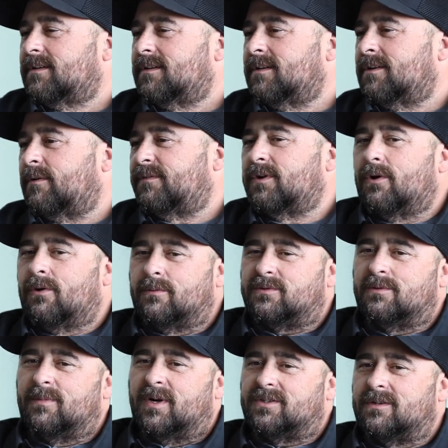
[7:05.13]
you know, if you go home
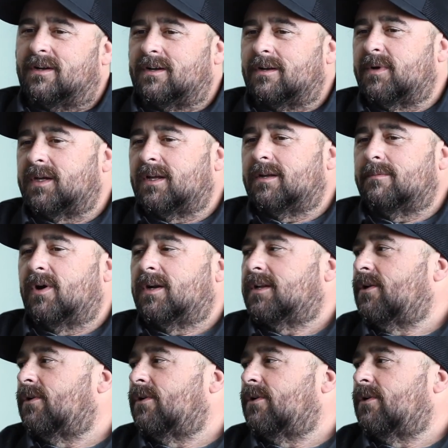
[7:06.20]
too much, you're not going to make any money.